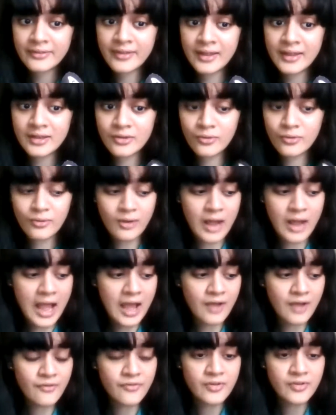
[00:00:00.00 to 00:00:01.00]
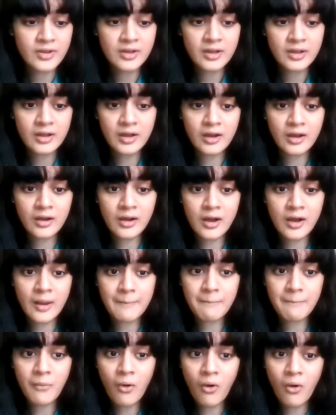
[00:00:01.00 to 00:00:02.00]
Then you have her
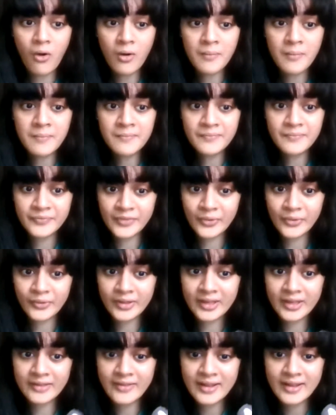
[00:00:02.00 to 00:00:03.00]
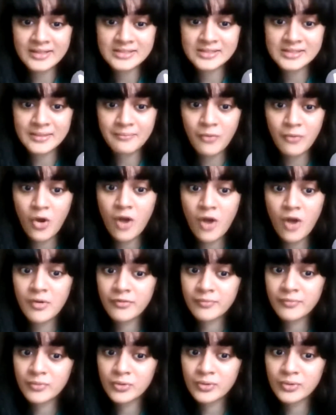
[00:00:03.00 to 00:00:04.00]
mom. Okay, that's the mom
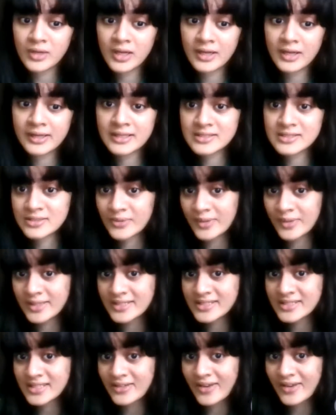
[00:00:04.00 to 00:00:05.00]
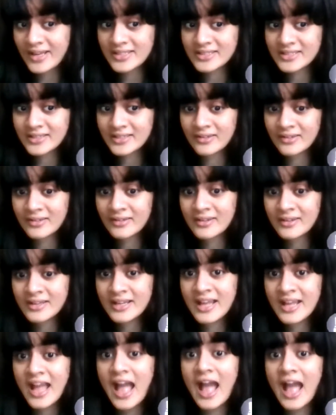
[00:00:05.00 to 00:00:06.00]
of Mulan, as you can see right here.
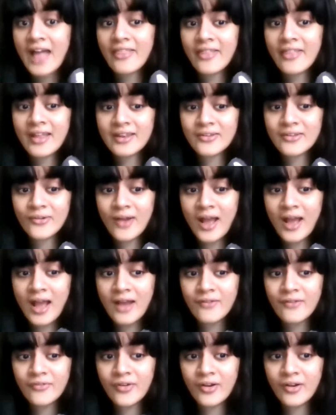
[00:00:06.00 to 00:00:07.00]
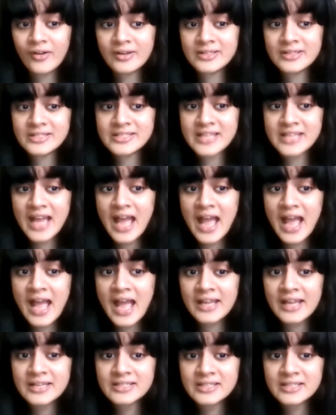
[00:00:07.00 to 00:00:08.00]
And then you have her
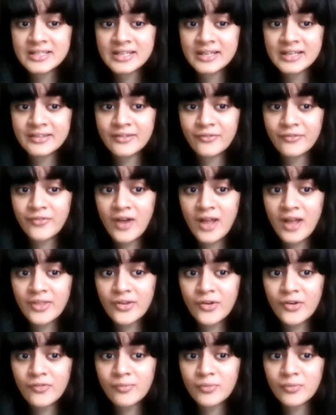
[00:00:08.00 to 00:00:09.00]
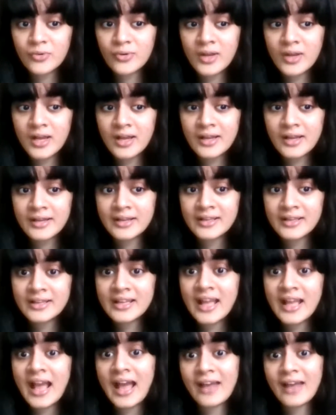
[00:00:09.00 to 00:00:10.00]
dad, the father of Mulan.
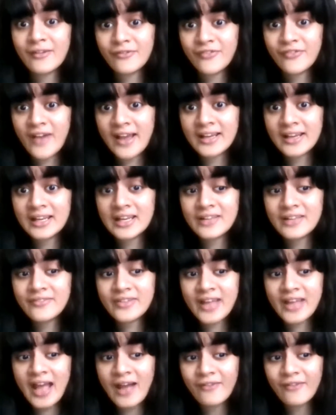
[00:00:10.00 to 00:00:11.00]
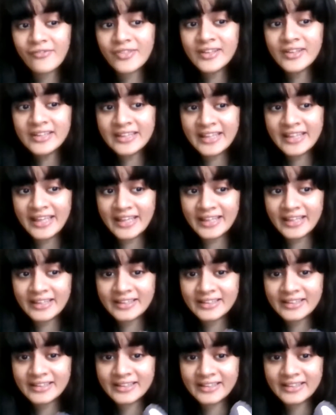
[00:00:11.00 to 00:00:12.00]
And finally, we have the king.